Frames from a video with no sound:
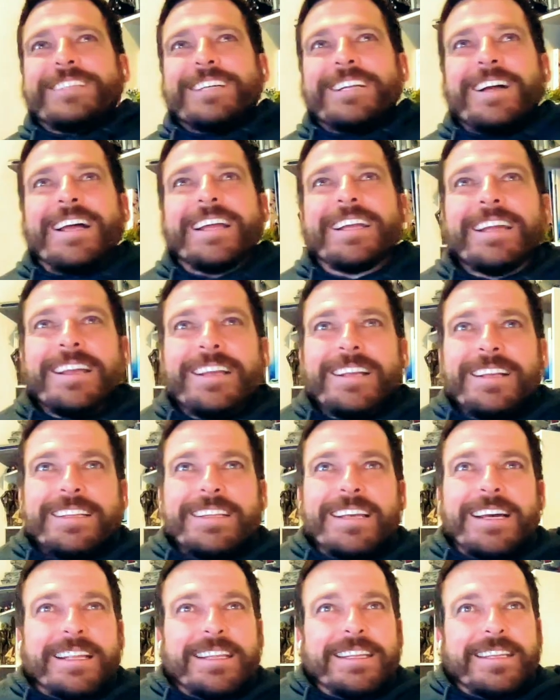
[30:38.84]
that
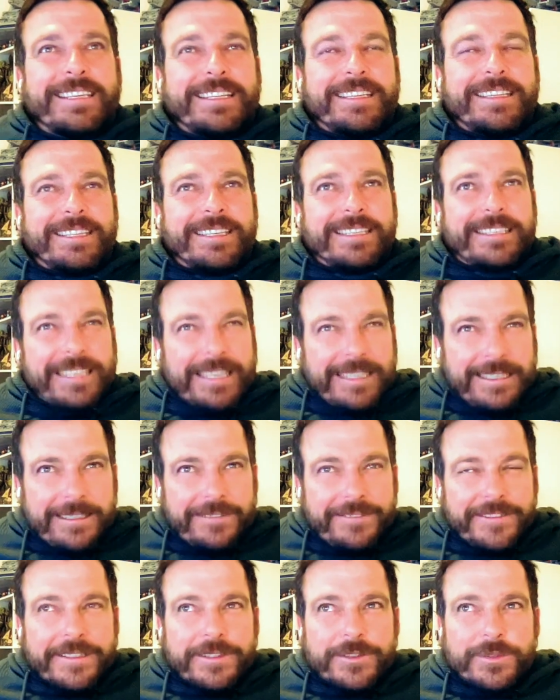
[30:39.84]
the
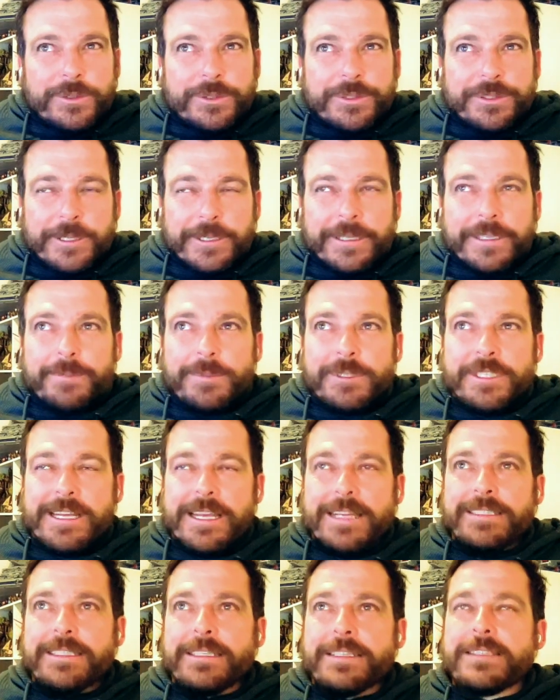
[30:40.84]
individual
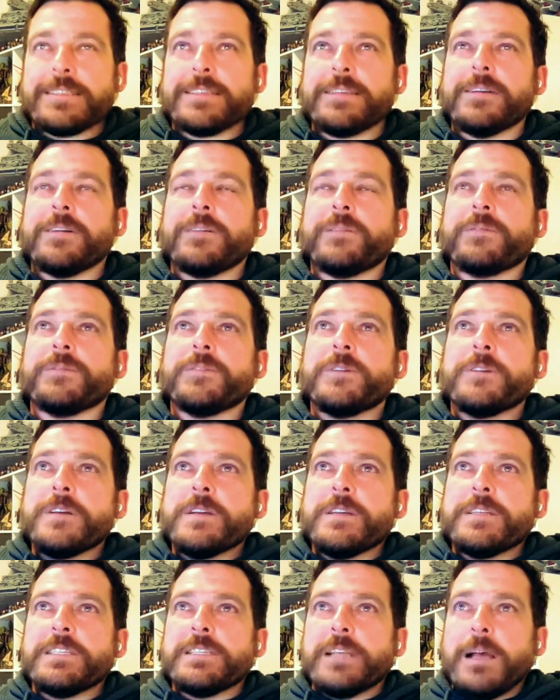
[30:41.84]
circumstances of
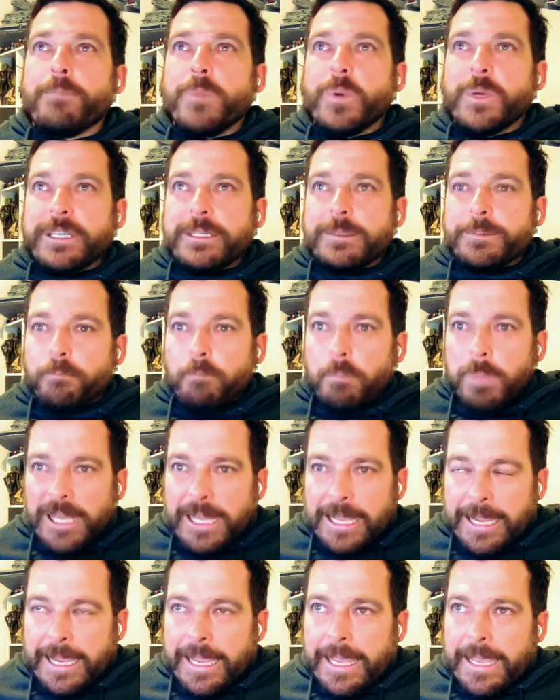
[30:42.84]
somebody's
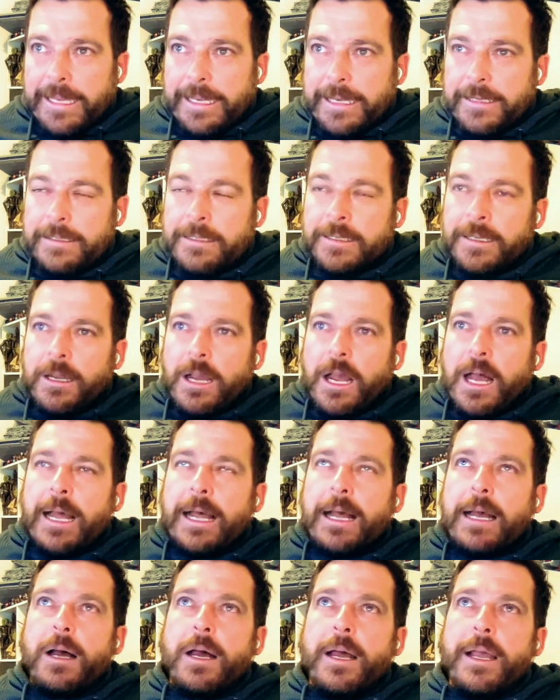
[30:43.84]
plan,
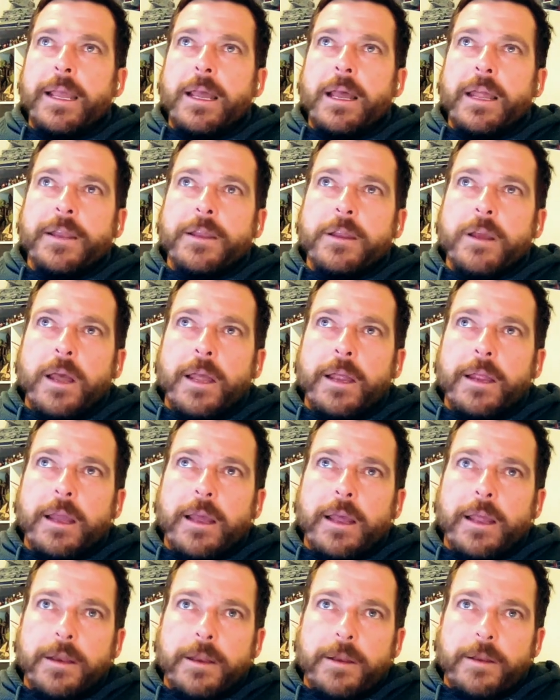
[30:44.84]
I
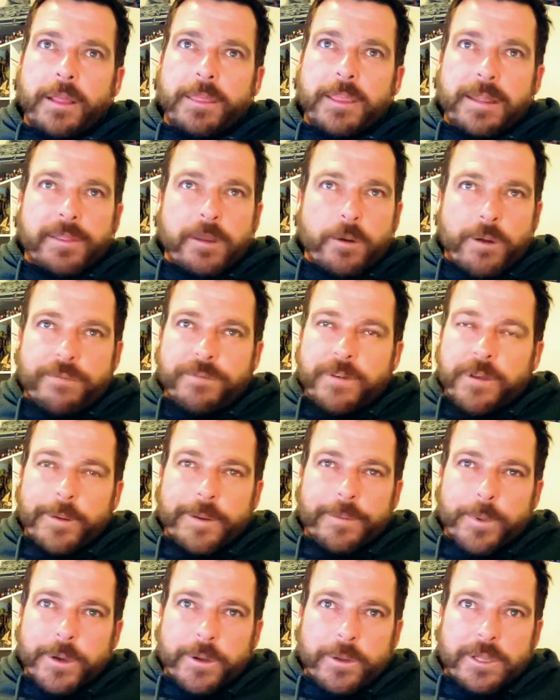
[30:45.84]
think there are
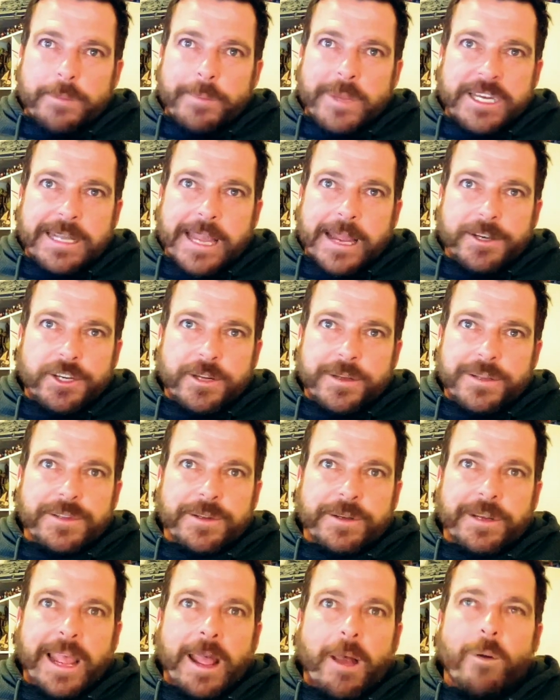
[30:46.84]
very real limitations
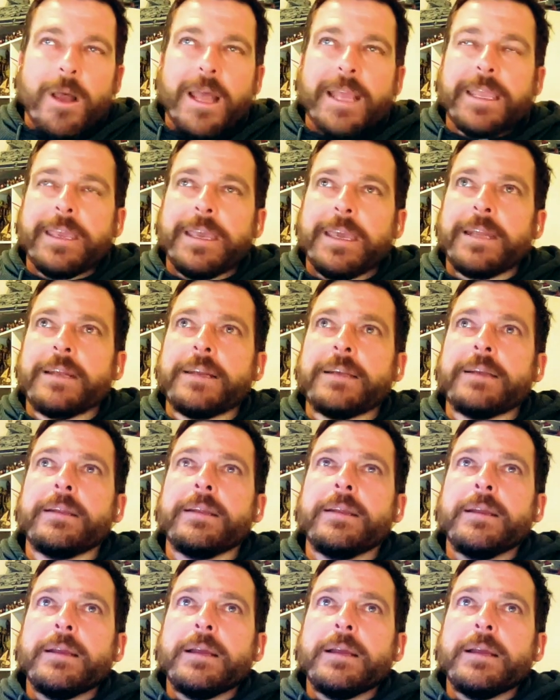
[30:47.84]
on how I can